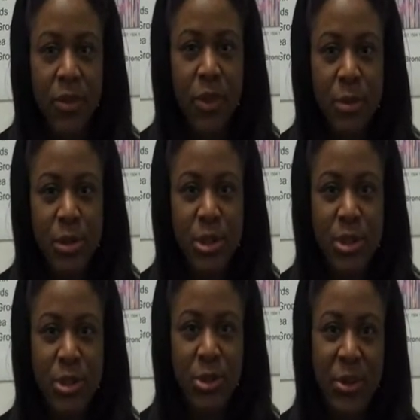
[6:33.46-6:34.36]
there was a
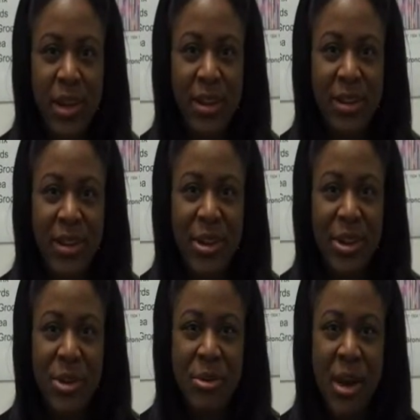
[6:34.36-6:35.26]
student
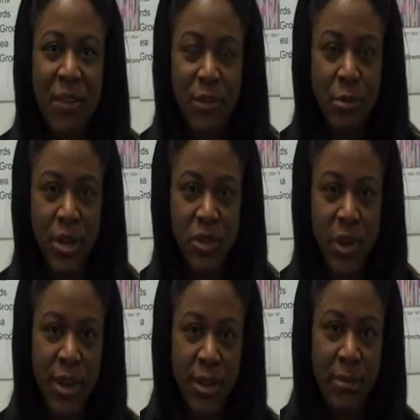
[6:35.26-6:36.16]
who, after we
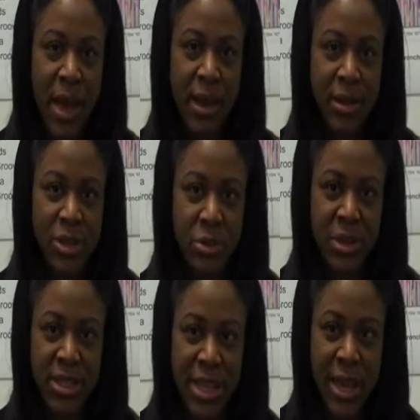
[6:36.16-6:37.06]
trained them how to do
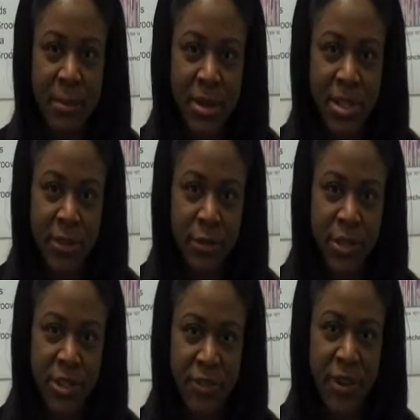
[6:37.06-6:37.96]
exam on several
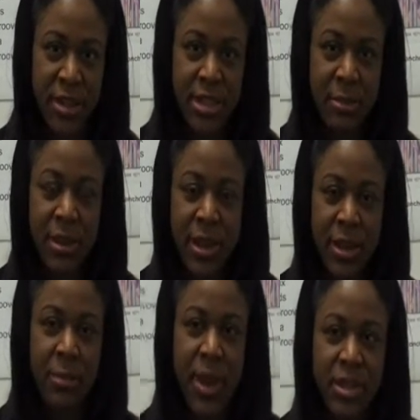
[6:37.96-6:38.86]
different
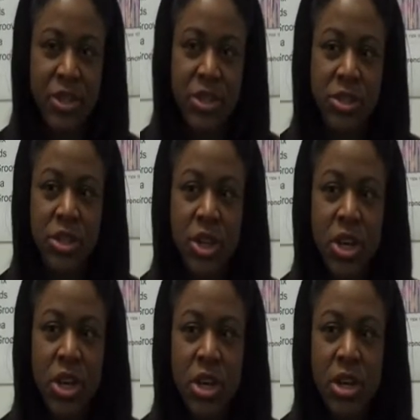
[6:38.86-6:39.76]
simulated patients,
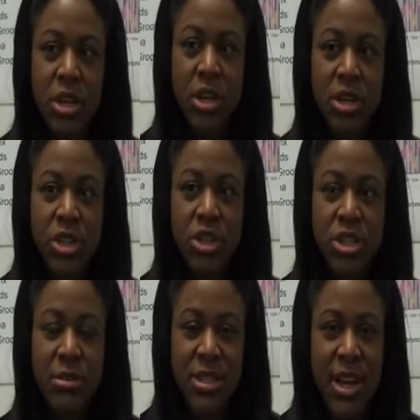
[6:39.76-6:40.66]

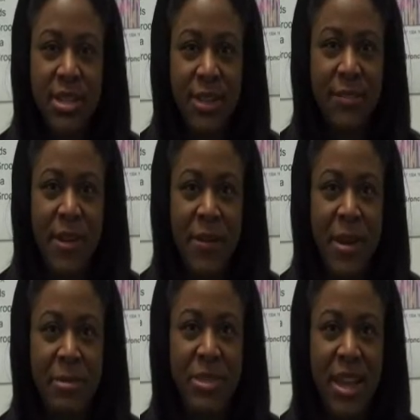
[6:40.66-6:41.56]
she was actually very
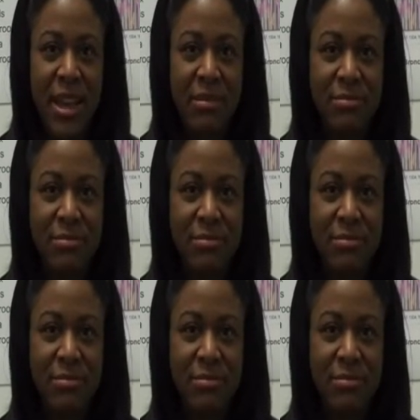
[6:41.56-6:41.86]
upset.